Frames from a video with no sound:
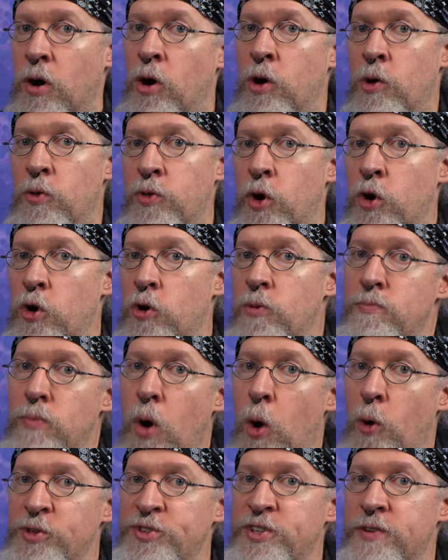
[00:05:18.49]
although
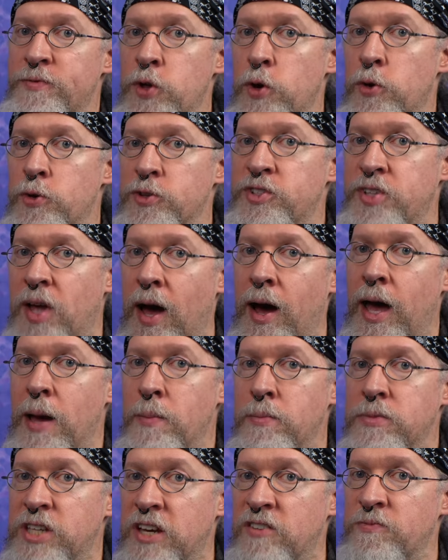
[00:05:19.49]
most of those
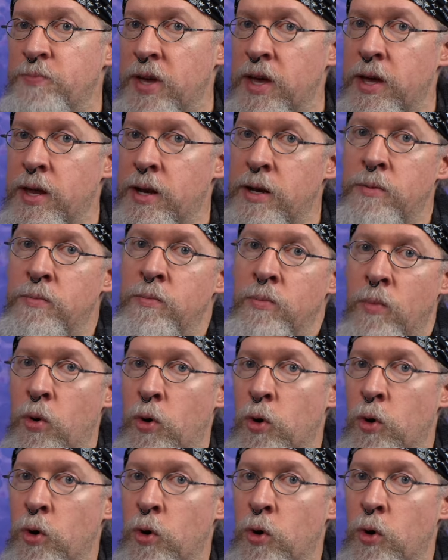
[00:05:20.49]
times have been